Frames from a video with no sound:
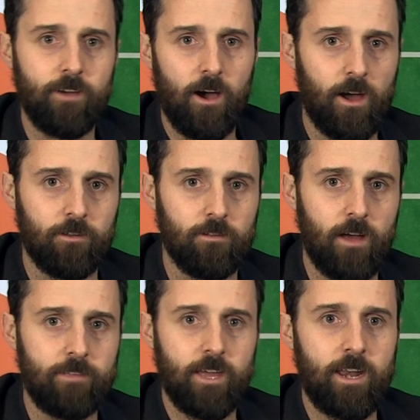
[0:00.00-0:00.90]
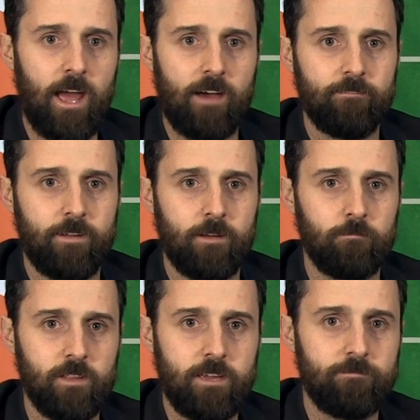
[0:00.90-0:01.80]
the huddle and then have
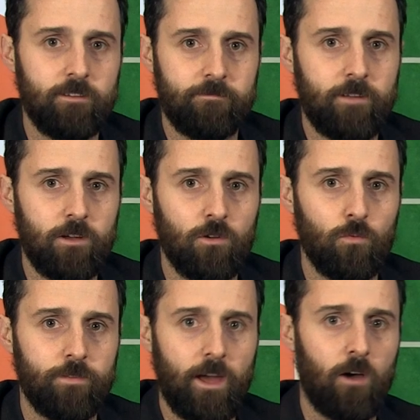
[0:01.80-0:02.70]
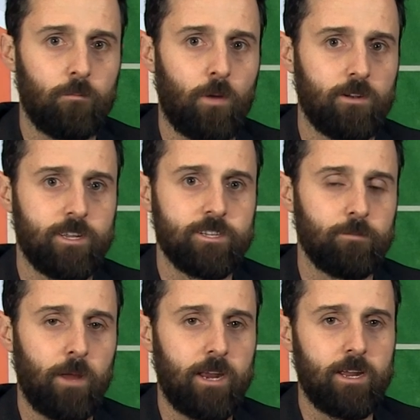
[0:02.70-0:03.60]
him leave the field without
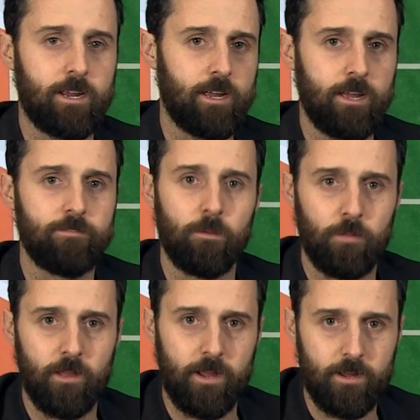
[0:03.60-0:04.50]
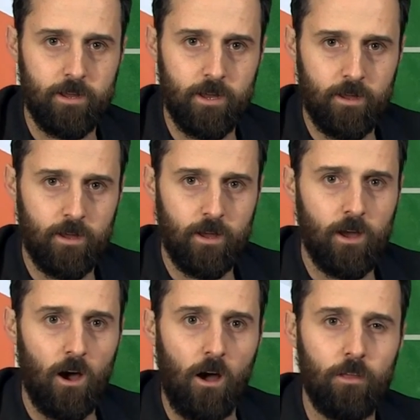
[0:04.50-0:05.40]
participating in the play.
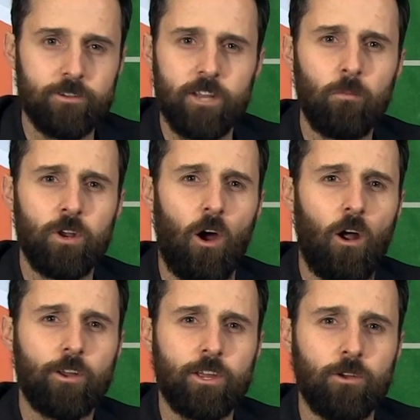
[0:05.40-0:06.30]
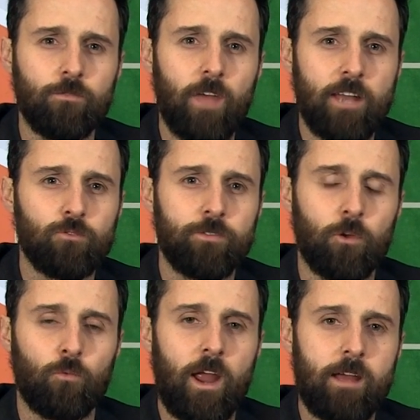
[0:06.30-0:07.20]
Although some would argue that's what
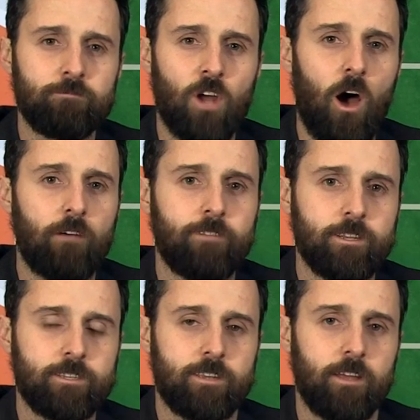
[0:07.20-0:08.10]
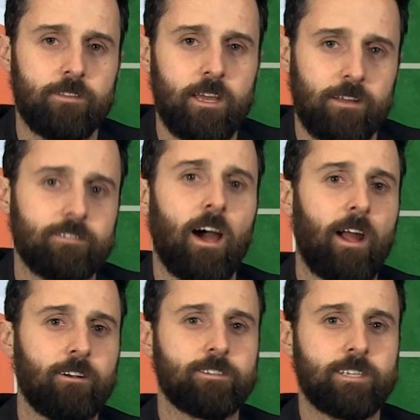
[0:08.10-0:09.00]
the Rams offense did the
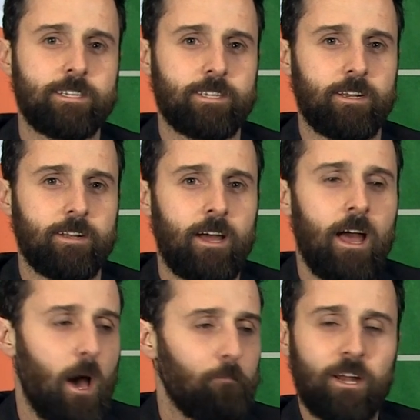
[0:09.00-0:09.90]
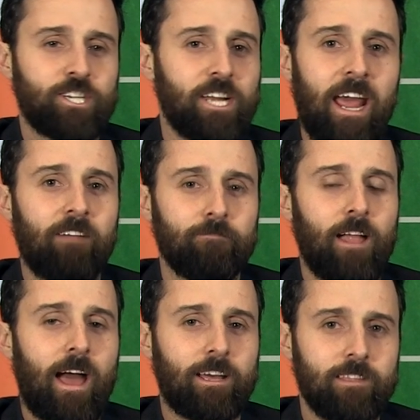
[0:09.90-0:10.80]
entire season. But you can't
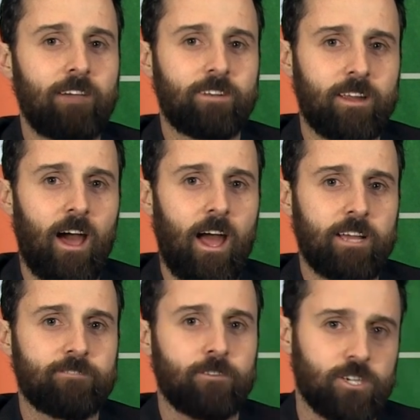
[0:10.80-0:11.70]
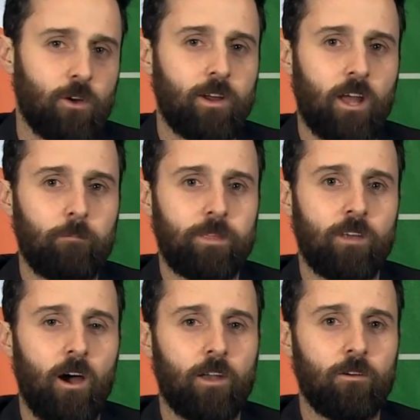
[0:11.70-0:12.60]
flag 11 guys for showing up in
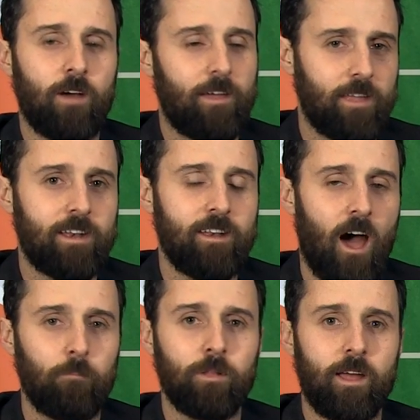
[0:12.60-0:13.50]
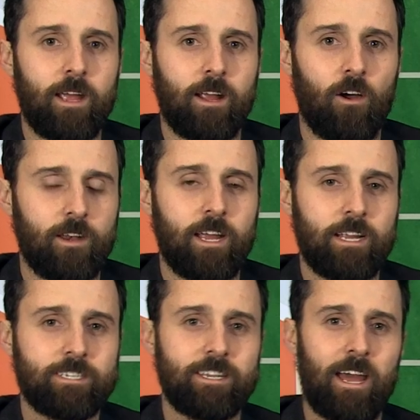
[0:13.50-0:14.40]
the huddle and then not playing on
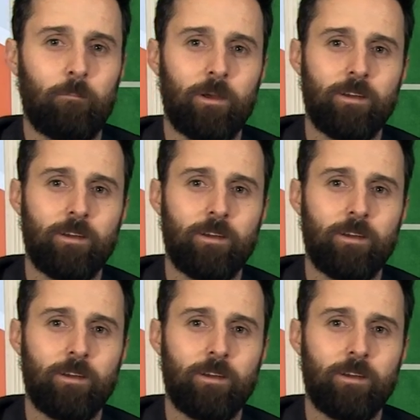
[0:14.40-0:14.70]
any snap.